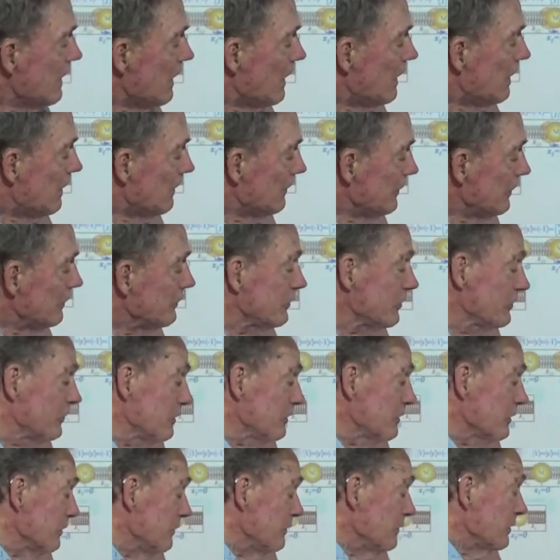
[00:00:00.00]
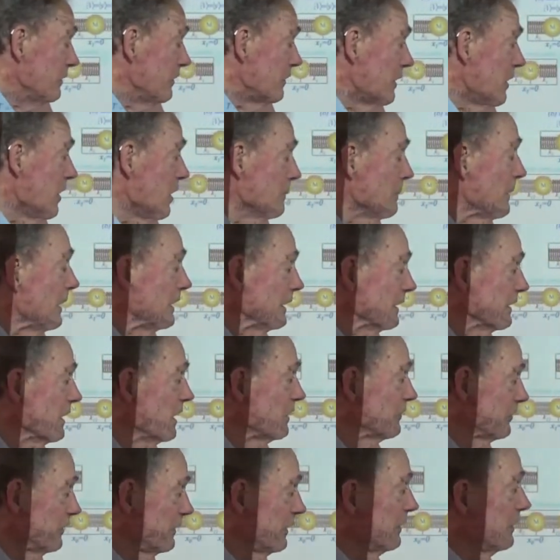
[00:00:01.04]
uh, that's a uh, harmonic
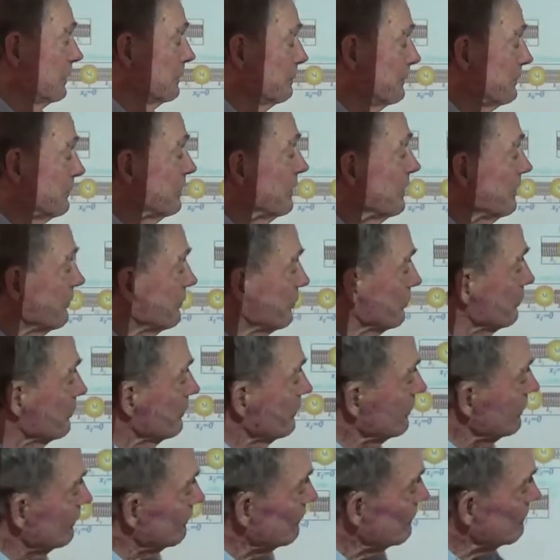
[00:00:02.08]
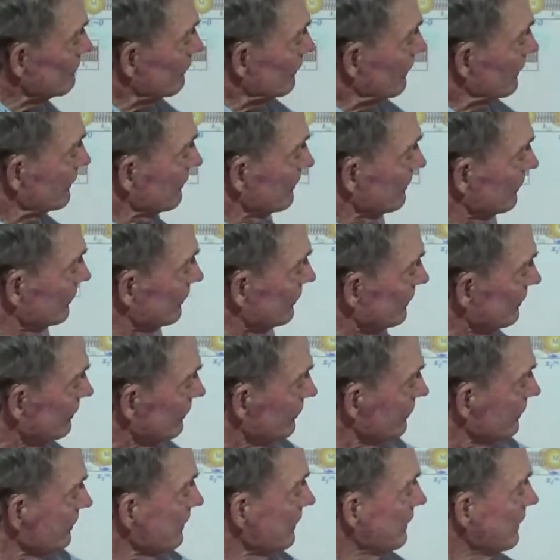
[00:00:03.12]
oscillator potential with different
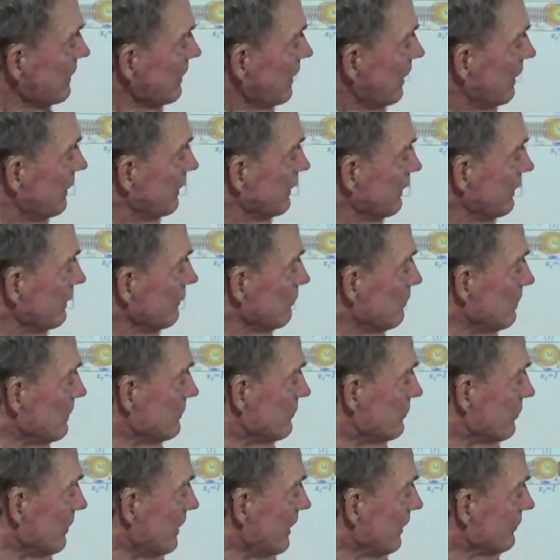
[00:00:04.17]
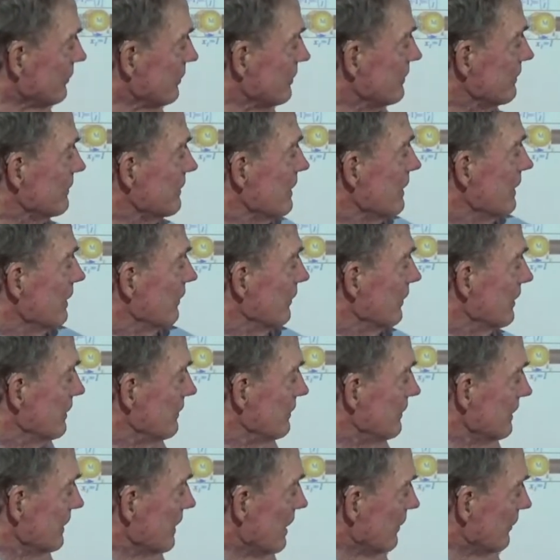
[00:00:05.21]
frequencies uh, in one direction
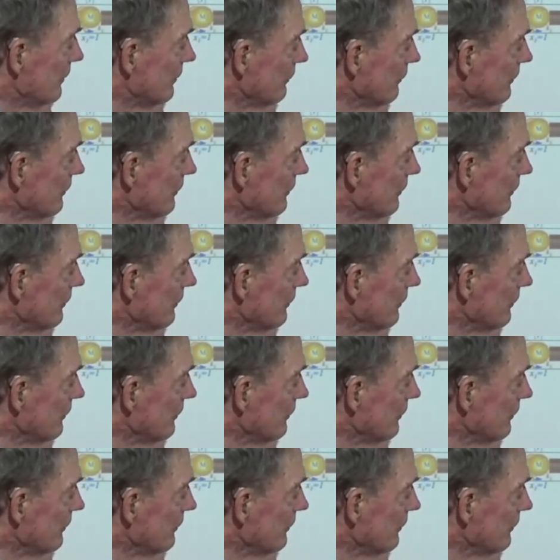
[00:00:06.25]
than the other.